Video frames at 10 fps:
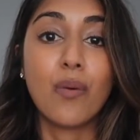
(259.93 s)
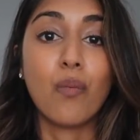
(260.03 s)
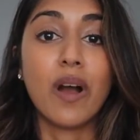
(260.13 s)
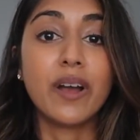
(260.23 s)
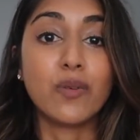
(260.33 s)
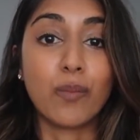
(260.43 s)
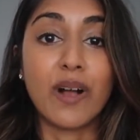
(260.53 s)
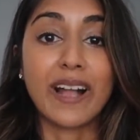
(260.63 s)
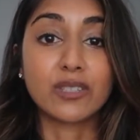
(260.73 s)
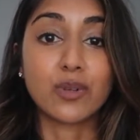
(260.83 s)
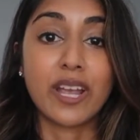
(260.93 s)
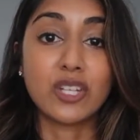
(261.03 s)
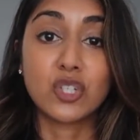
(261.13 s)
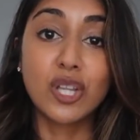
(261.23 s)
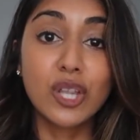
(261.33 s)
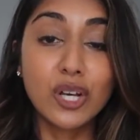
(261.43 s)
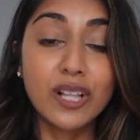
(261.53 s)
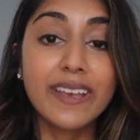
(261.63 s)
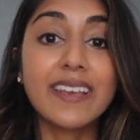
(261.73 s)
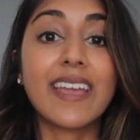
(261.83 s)
what a normal x-ray should look
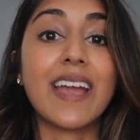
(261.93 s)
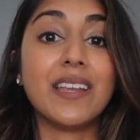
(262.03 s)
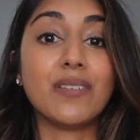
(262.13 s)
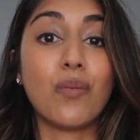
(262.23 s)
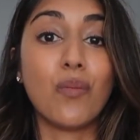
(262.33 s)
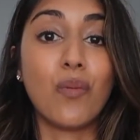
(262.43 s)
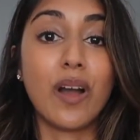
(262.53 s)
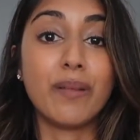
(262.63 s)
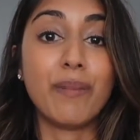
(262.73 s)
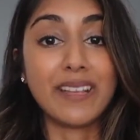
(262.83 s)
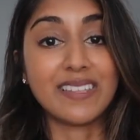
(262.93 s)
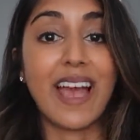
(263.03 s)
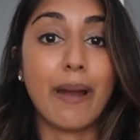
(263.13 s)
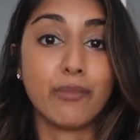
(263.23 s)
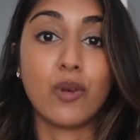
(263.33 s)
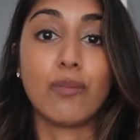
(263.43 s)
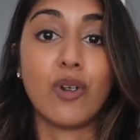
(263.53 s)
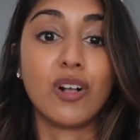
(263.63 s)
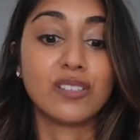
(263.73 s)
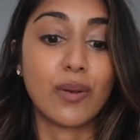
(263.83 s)
like and what makes it abnormal.